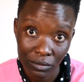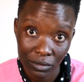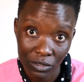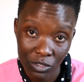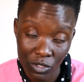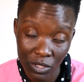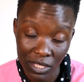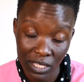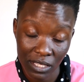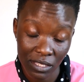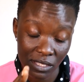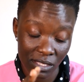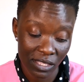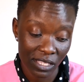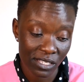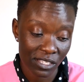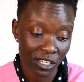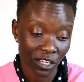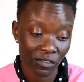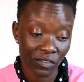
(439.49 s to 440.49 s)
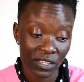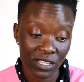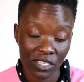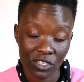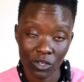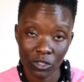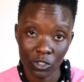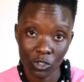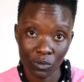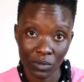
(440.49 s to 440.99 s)
So the cervix
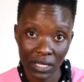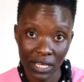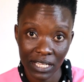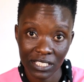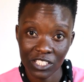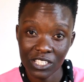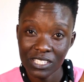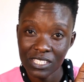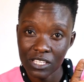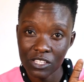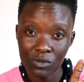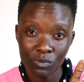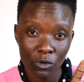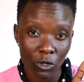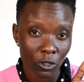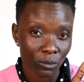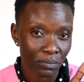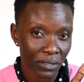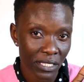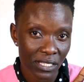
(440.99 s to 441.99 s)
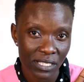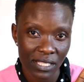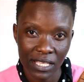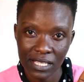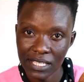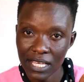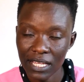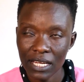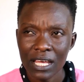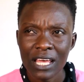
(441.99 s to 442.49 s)
is going to be cut, just a small piece. They
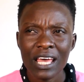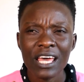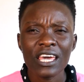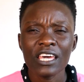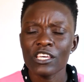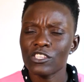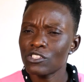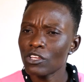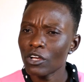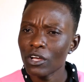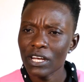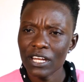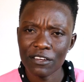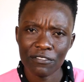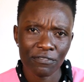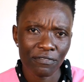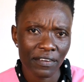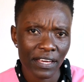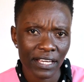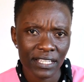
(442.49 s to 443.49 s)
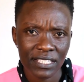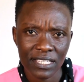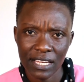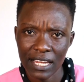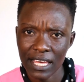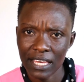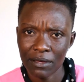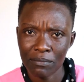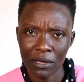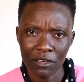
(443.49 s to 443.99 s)
said it's not going to affect
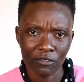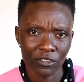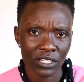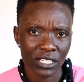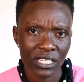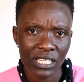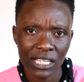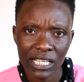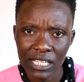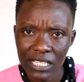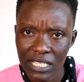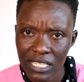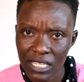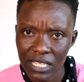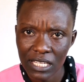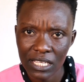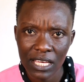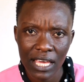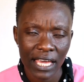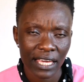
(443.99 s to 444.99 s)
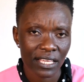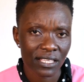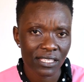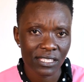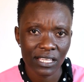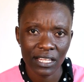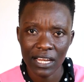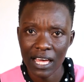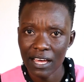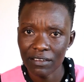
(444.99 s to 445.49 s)
like my fertility. I can
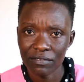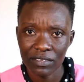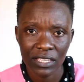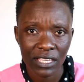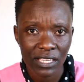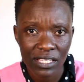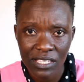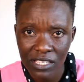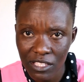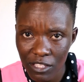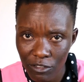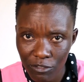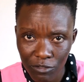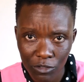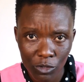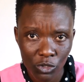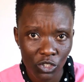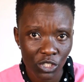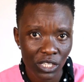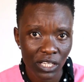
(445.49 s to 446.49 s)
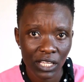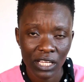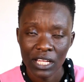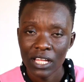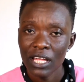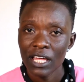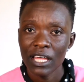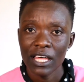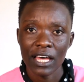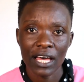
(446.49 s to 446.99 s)
still have kids in the future.
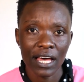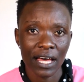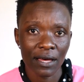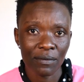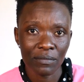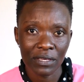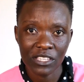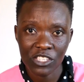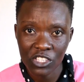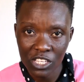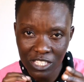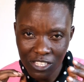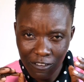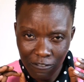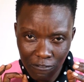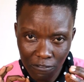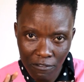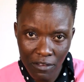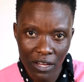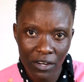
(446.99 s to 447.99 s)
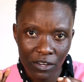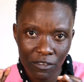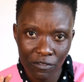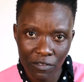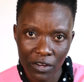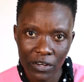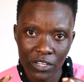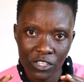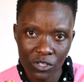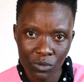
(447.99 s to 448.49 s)
It's just a very,
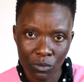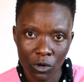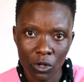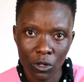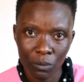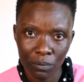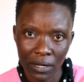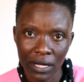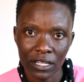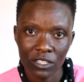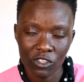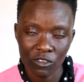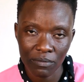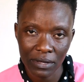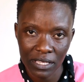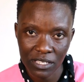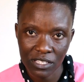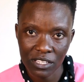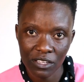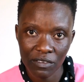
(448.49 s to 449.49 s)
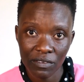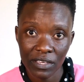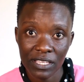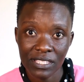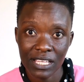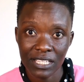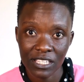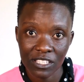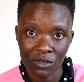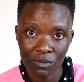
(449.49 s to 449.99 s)
very small part of my cervix
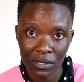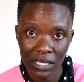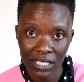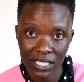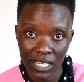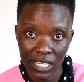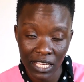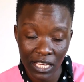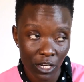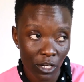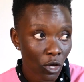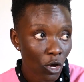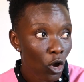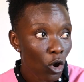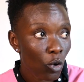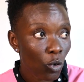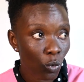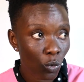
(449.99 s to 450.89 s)
that is being taken.